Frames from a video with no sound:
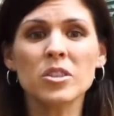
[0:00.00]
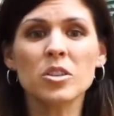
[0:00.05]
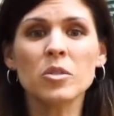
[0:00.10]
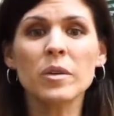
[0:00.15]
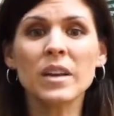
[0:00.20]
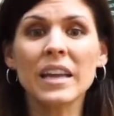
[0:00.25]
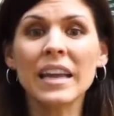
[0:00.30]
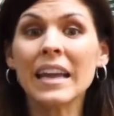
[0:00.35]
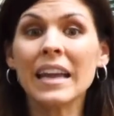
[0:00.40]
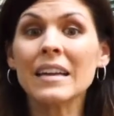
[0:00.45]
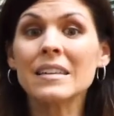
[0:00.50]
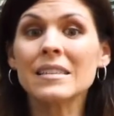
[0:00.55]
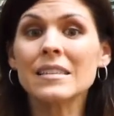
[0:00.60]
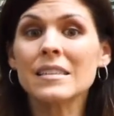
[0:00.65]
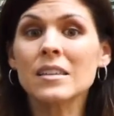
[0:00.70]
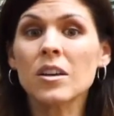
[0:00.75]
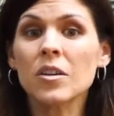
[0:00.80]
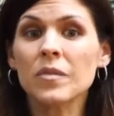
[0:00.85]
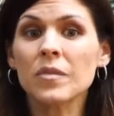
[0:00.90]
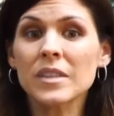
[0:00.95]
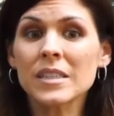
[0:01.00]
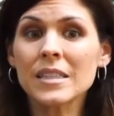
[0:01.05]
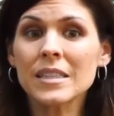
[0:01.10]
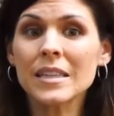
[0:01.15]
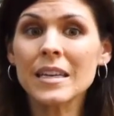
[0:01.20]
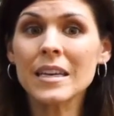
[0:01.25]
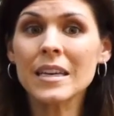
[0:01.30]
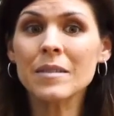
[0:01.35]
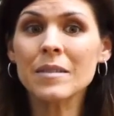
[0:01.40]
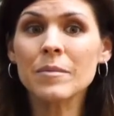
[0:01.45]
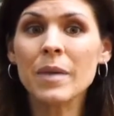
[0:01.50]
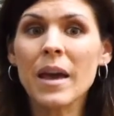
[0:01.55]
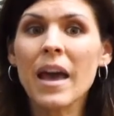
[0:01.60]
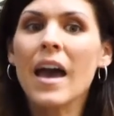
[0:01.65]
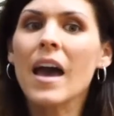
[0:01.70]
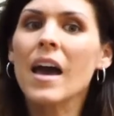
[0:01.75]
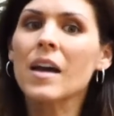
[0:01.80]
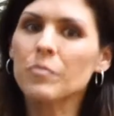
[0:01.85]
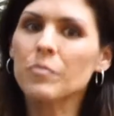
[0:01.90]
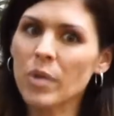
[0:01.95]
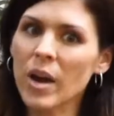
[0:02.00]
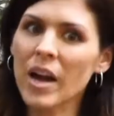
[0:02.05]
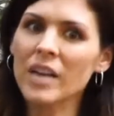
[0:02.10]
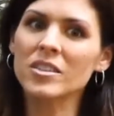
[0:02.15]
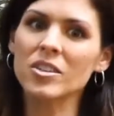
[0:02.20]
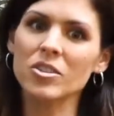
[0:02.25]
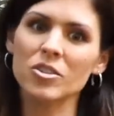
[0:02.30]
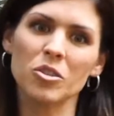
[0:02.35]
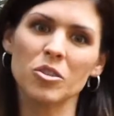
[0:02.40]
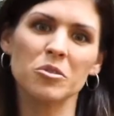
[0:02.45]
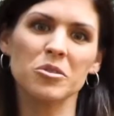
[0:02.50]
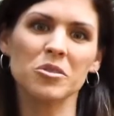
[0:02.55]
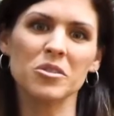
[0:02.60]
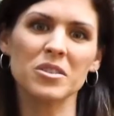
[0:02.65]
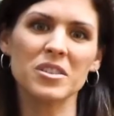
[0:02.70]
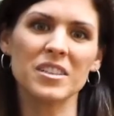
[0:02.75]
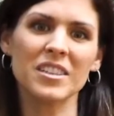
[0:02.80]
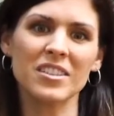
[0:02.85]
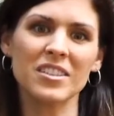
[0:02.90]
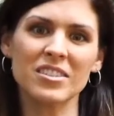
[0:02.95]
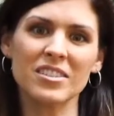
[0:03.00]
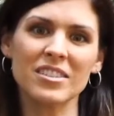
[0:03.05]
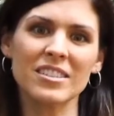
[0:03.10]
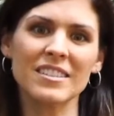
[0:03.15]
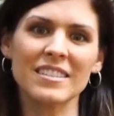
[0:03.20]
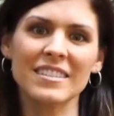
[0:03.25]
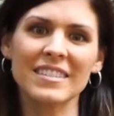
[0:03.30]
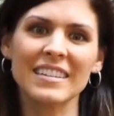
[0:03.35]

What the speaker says: to enhance self-esteem and practice social skills.